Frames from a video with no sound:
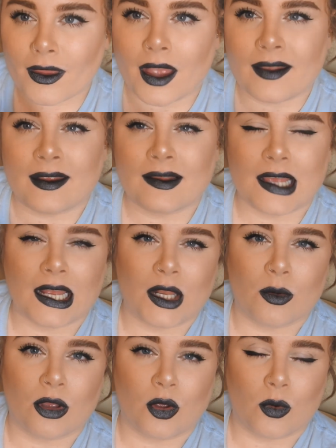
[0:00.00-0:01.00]
It's
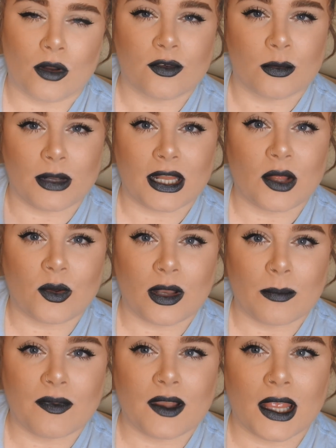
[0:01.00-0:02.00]
exactly what you want from a liquid
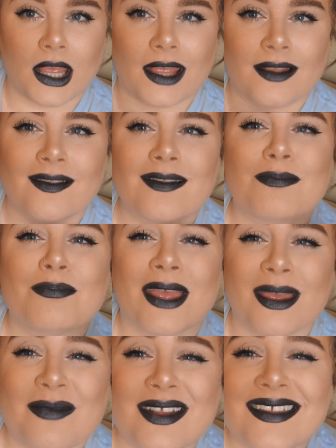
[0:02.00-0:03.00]
lipstick. It's
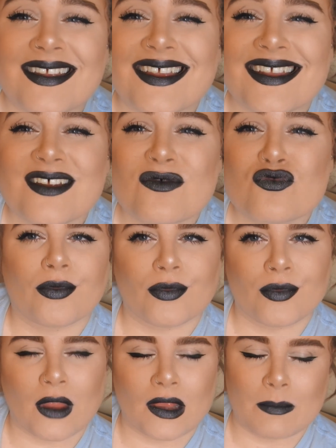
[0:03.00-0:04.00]
pigmented,
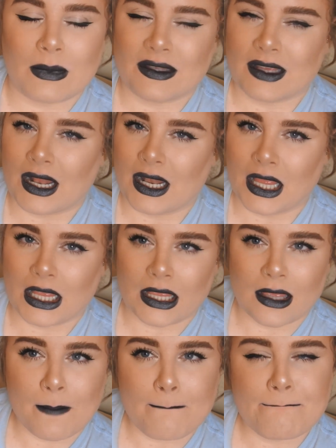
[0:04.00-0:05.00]
it's
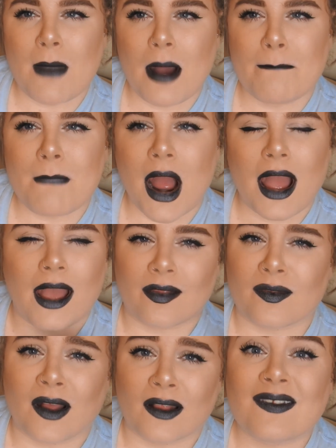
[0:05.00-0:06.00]
metallic,
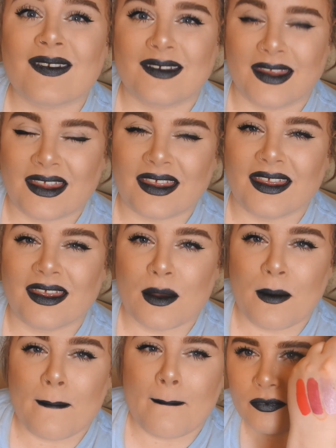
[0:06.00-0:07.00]
it's not sticky,
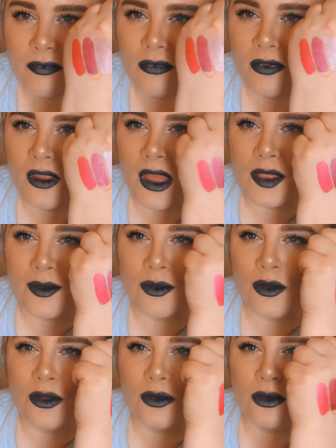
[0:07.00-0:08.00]
and they're all